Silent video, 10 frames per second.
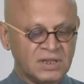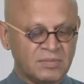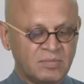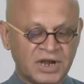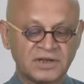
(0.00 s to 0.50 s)

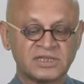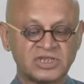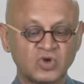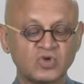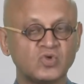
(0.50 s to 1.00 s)
But
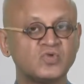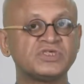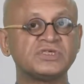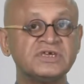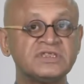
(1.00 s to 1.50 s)
CO2,
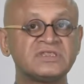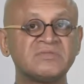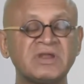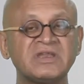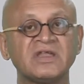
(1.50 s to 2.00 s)
which is
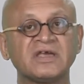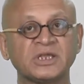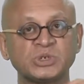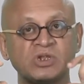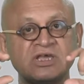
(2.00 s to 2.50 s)
symmetric,
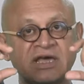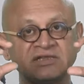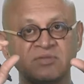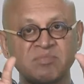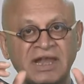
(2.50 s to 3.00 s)
actually
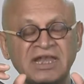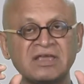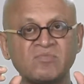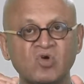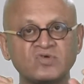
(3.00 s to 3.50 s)
has a
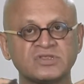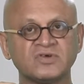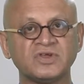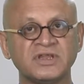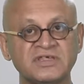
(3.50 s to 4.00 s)
bending mode. So,
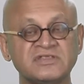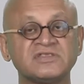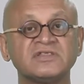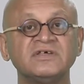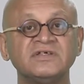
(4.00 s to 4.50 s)
it
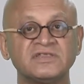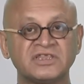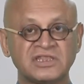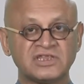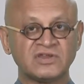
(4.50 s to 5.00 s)
is
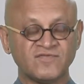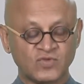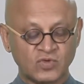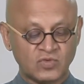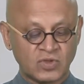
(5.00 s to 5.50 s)
sensitive
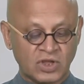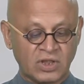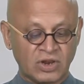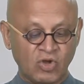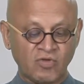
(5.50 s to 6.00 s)
to
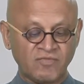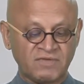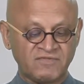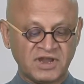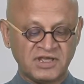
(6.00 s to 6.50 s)
long
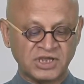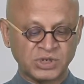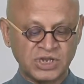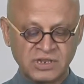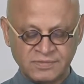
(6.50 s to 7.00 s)
wave
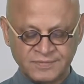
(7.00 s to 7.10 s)
radiation,